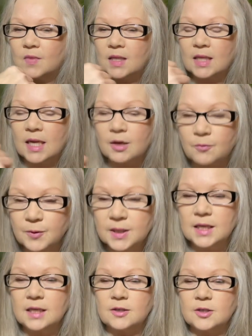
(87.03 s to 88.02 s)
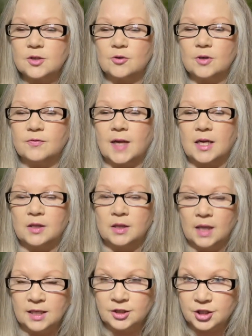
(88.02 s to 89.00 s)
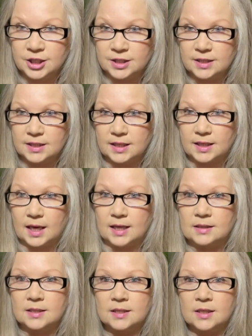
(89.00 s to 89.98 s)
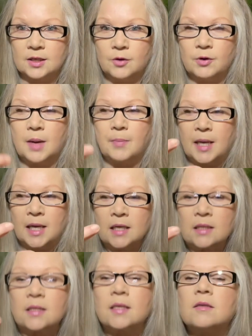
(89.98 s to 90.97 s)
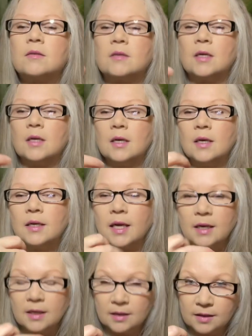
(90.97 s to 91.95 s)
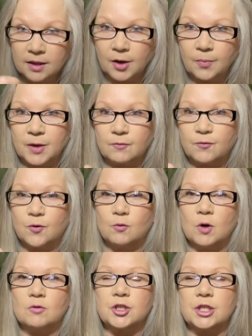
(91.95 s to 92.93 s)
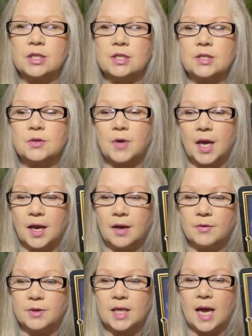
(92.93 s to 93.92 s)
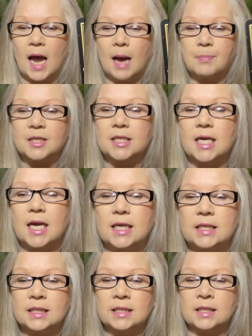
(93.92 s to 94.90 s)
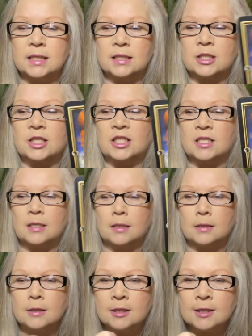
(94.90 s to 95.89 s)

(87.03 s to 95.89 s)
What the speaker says: like really sort of like lunge into the gates. You know what I mean? It's like getting a little bit ferocious, okay? With the appetite and then just the,